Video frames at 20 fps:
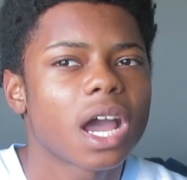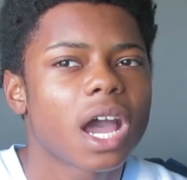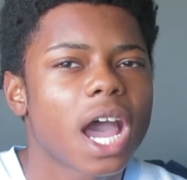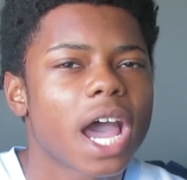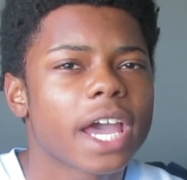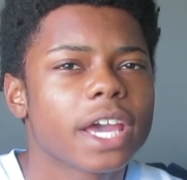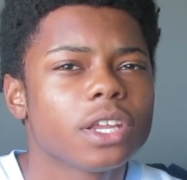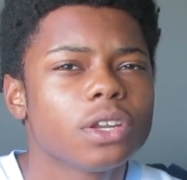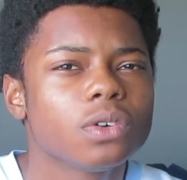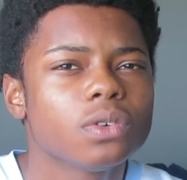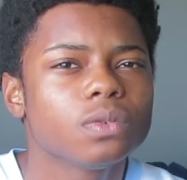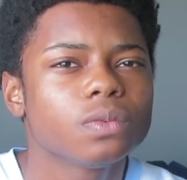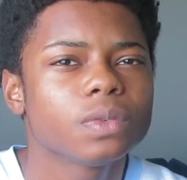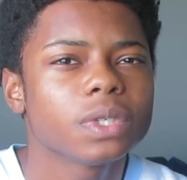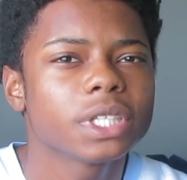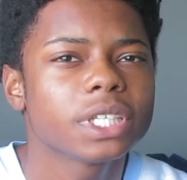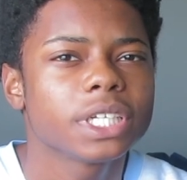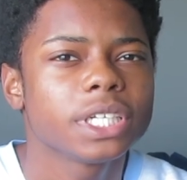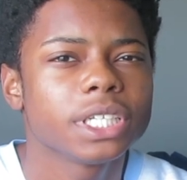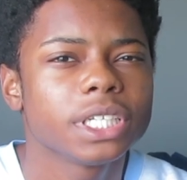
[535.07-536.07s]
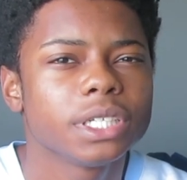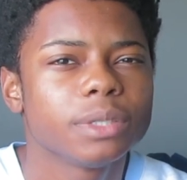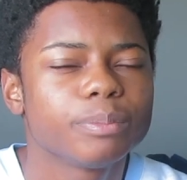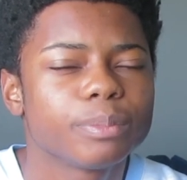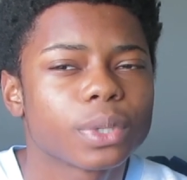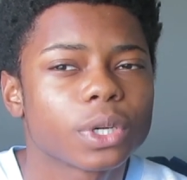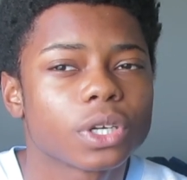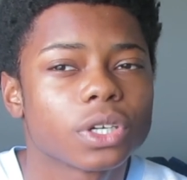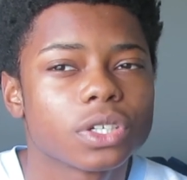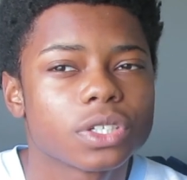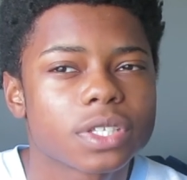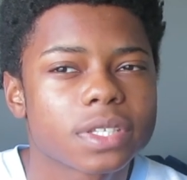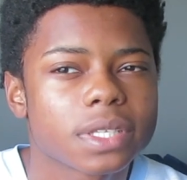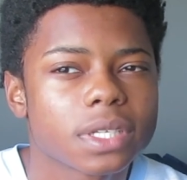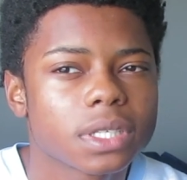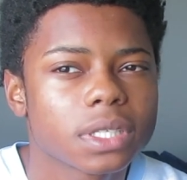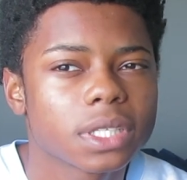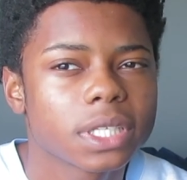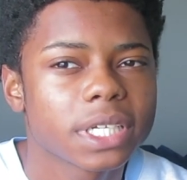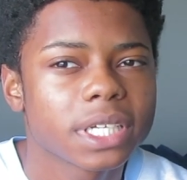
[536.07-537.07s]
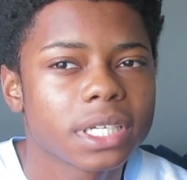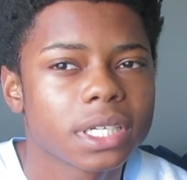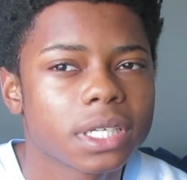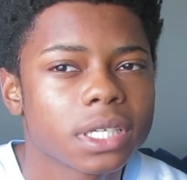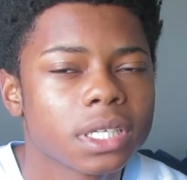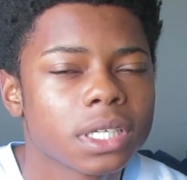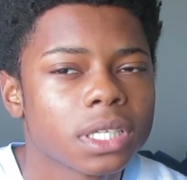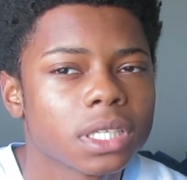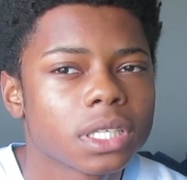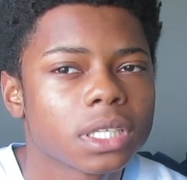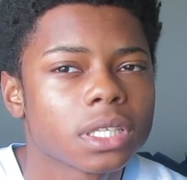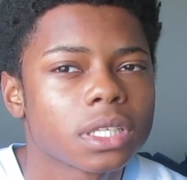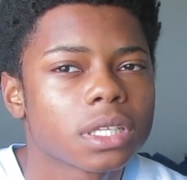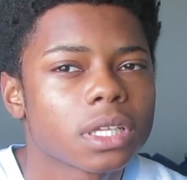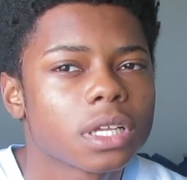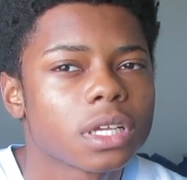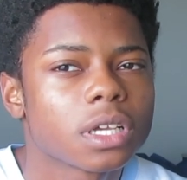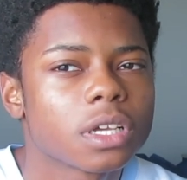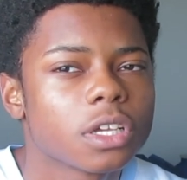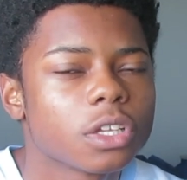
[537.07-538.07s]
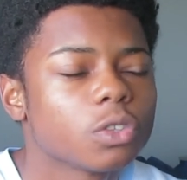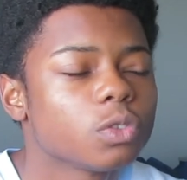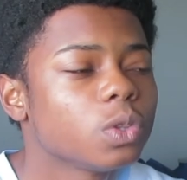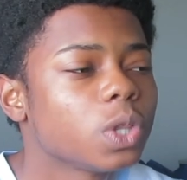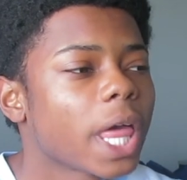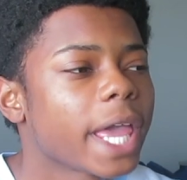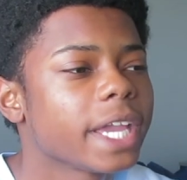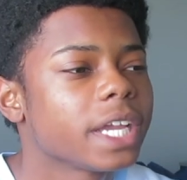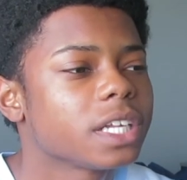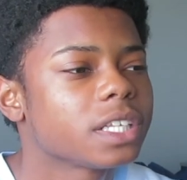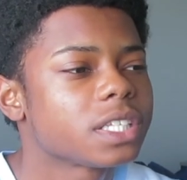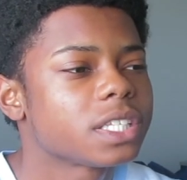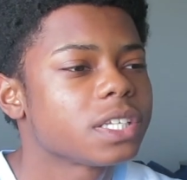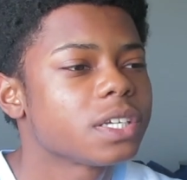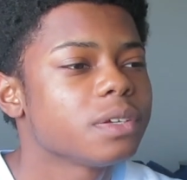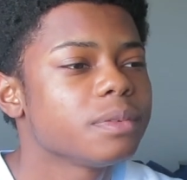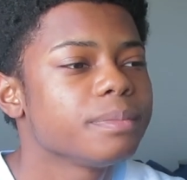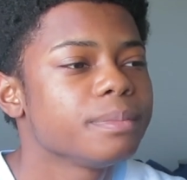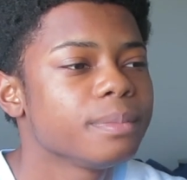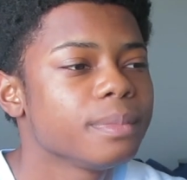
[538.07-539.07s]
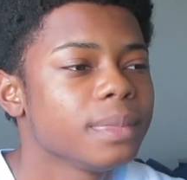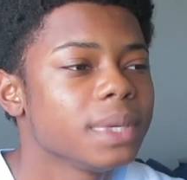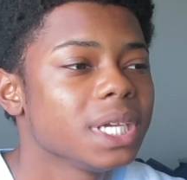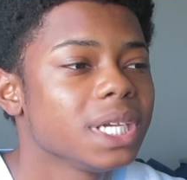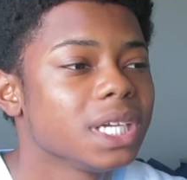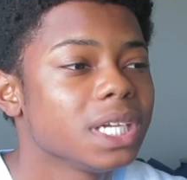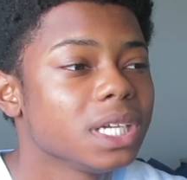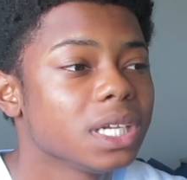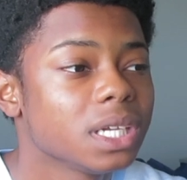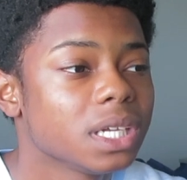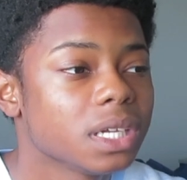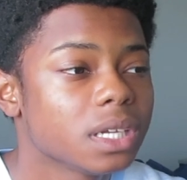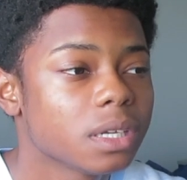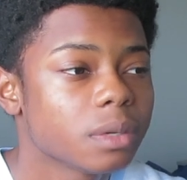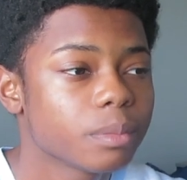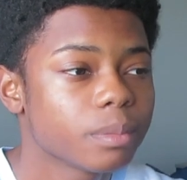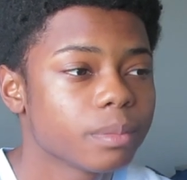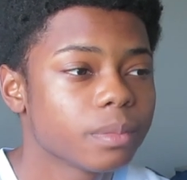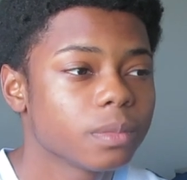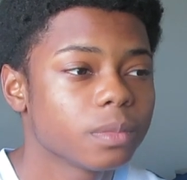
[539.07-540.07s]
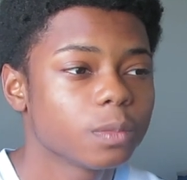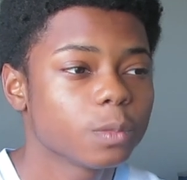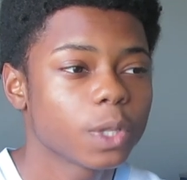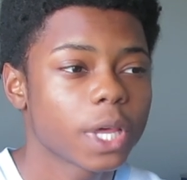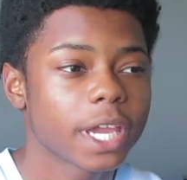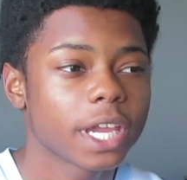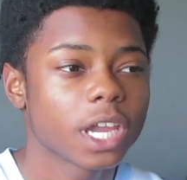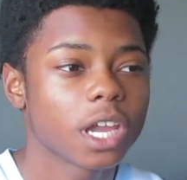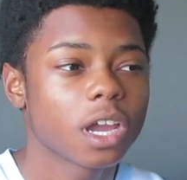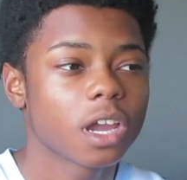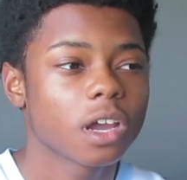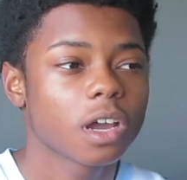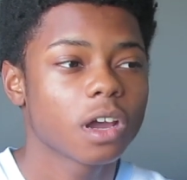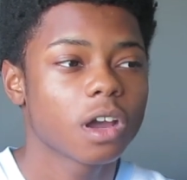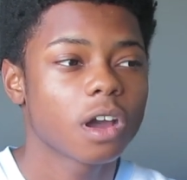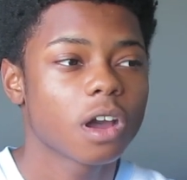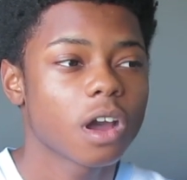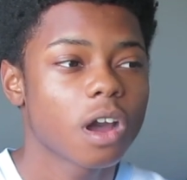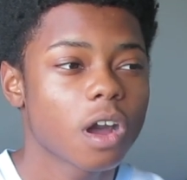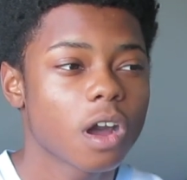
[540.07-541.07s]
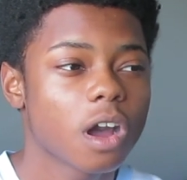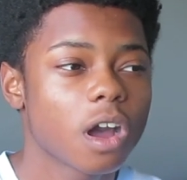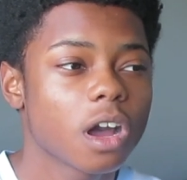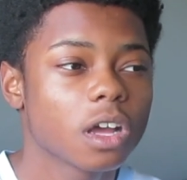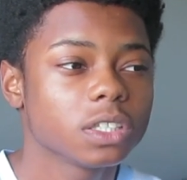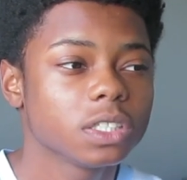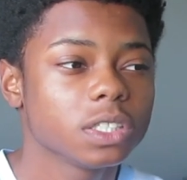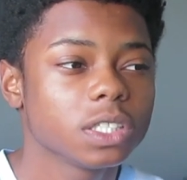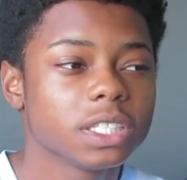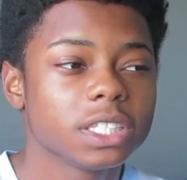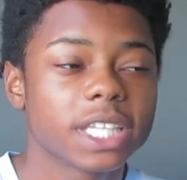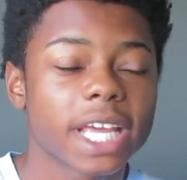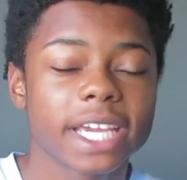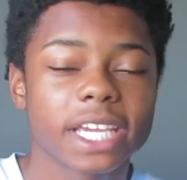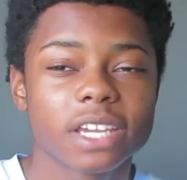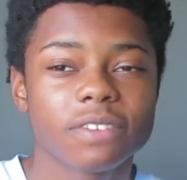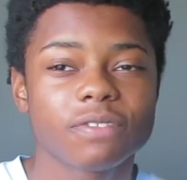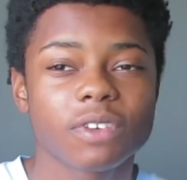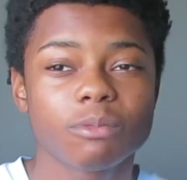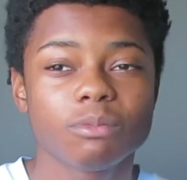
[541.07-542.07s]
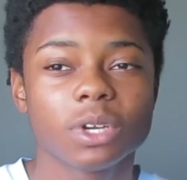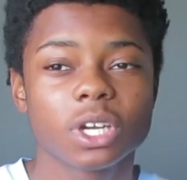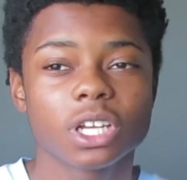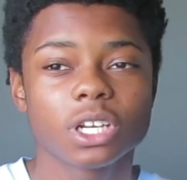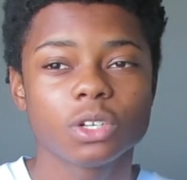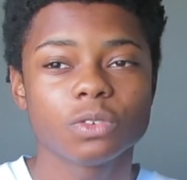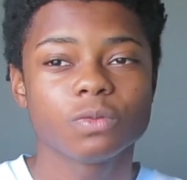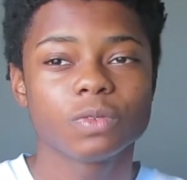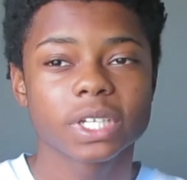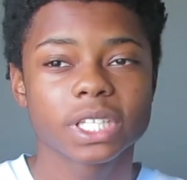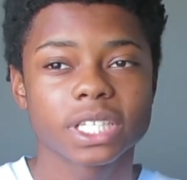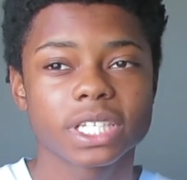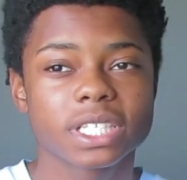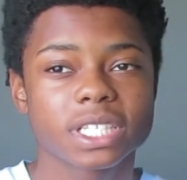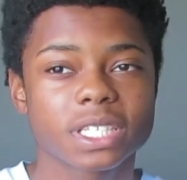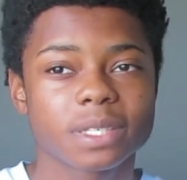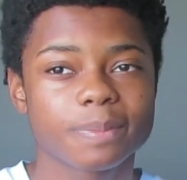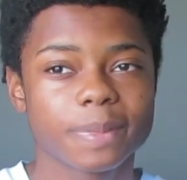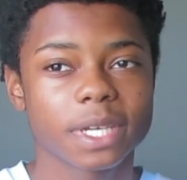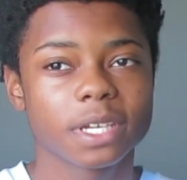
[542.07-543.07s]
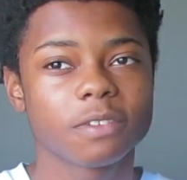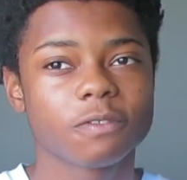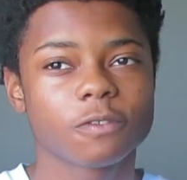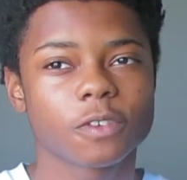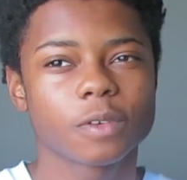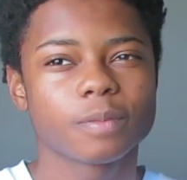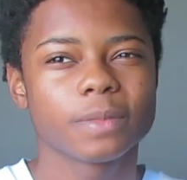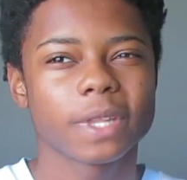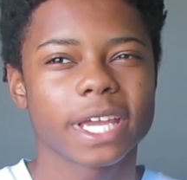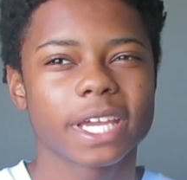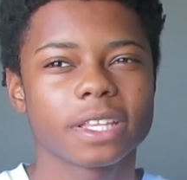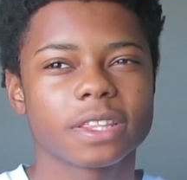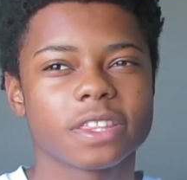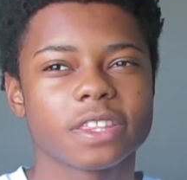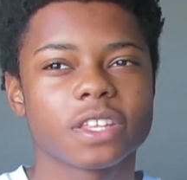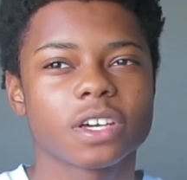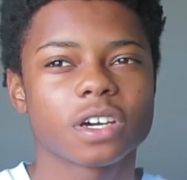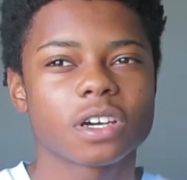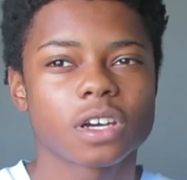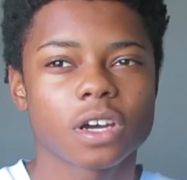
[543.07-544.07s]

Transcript: I don't really personally, like to me, like if I'm gonna really speak from like the